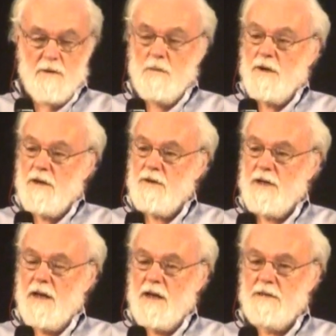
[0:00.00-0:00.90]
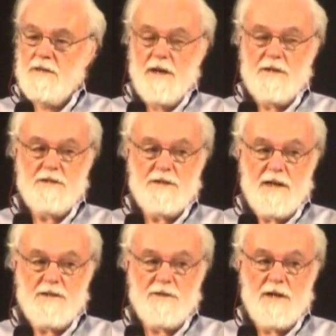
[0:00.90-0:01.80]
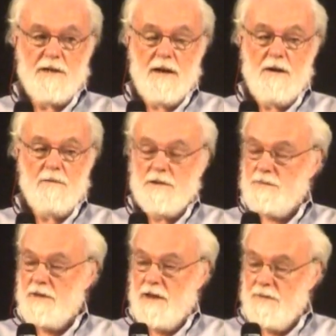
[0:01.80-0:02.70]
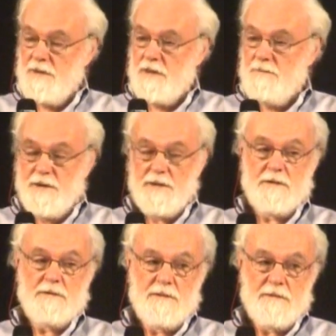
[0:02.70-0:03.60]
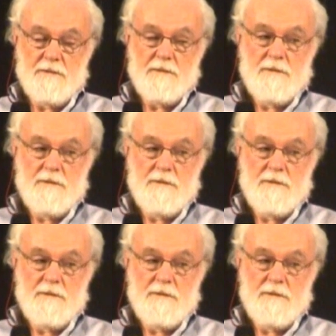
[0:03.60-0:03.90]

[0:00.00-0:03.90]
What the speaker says: What we're looking at in the United States right now and what's been happening in Britain